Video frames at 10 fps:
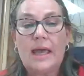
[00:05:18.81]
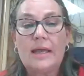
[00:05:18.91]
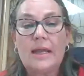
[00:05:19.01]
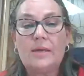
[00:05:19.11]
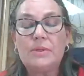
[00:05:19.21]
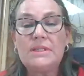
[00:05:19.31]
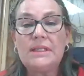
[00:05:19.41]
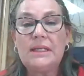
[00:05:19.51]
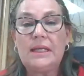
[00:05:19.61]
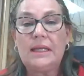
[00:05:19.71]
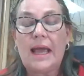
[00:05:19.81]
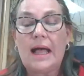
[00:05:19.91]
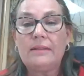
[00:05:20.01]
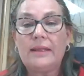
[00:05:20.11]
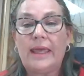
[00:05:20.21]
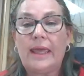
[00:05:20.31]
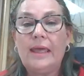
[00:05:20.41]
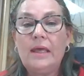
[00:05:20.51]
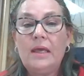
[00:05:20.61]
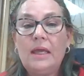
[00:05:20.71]
And particularly in
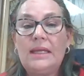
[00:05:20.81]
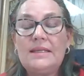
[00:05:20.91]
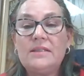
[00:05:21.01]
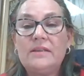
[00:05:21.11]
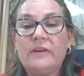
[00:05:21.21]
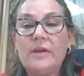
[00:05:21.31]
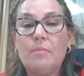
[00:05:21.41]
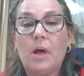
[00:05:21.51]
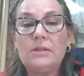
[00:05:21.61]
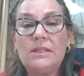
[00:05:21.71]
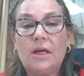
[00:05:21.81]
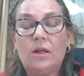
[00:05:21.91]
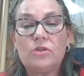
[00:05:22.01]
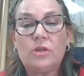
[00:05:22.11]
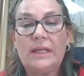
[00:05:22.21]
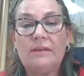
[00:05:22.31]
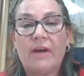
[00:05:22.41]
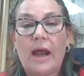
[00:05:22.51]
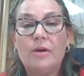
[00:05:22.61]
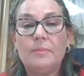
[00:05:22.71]
healthcare, it is a very multicultural
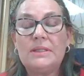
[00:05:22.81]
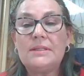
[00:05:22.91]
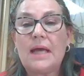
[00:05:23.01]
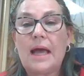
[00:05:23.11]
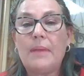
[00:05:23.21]
environment,